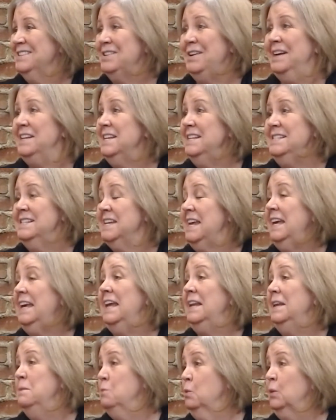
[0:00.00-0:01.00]
So I didn't
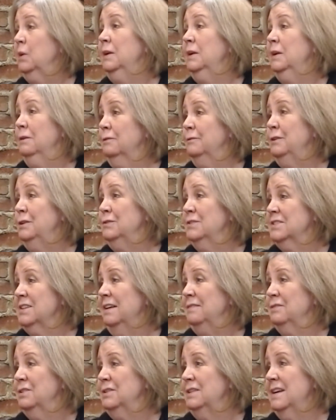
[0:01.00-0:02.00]
take any more interviews
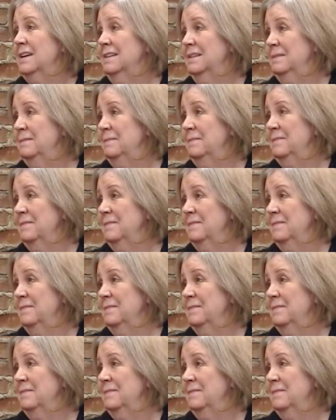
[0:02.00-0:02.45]
after that.